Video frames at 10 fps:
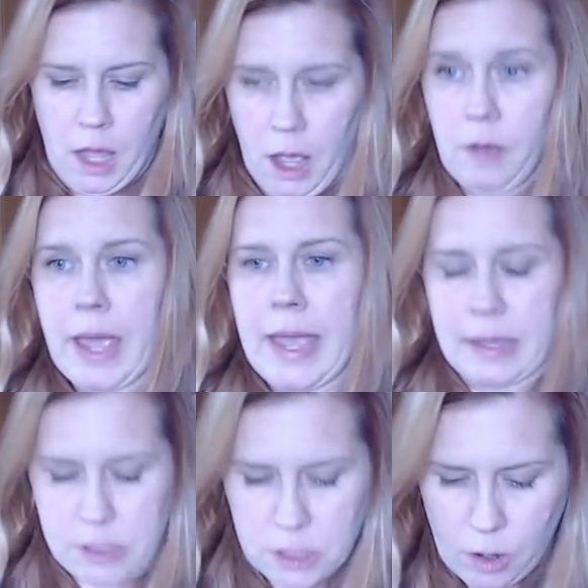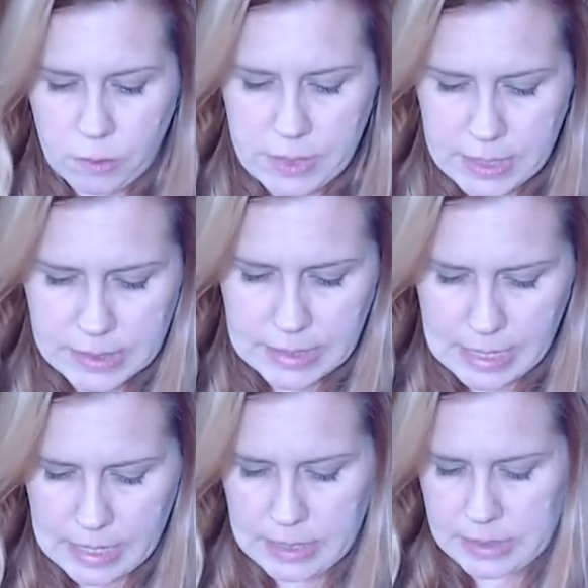Okay, so this
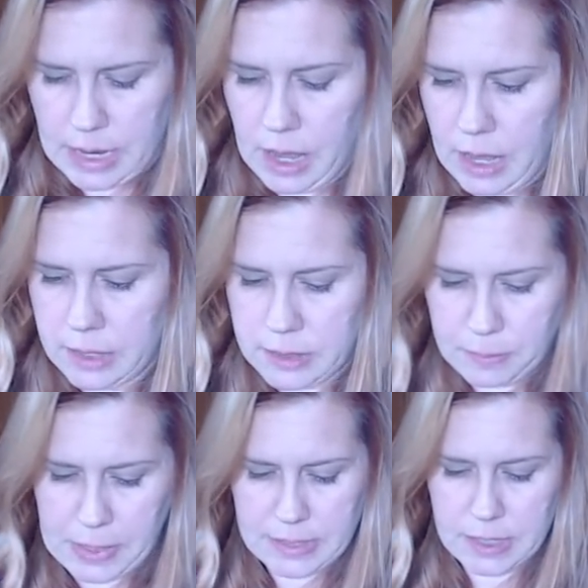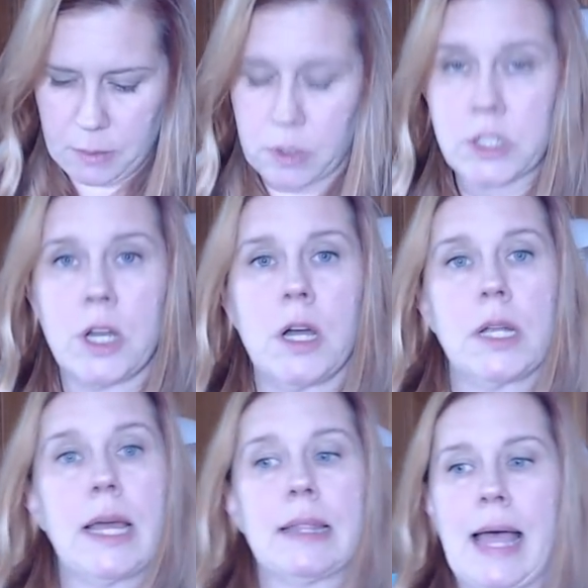is the piece I worked
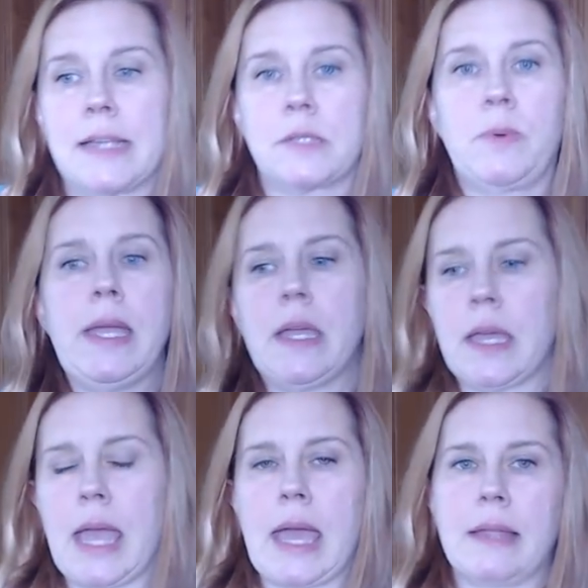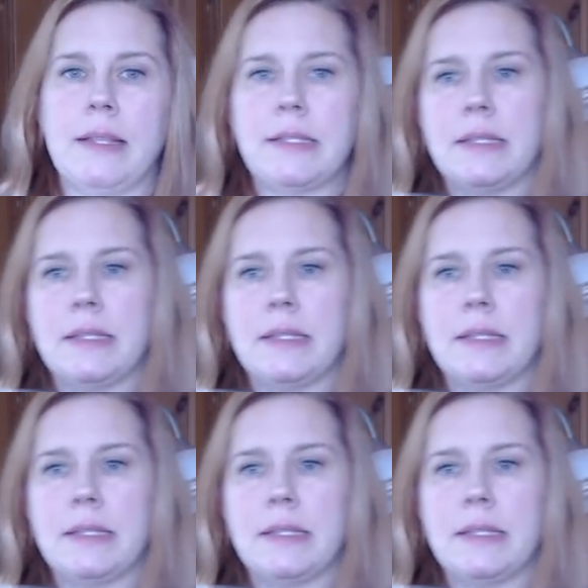on last week, and this